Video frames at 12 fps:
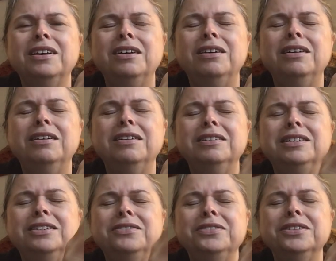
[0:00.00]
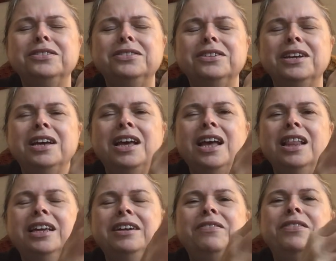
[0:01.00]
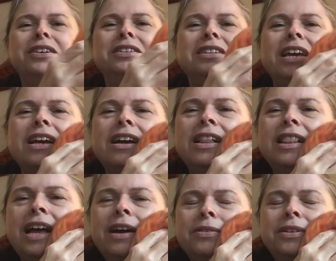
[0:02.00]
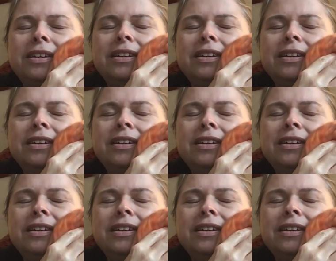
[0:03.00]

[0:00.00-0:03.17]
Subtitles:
Oh, it feels like a cloud.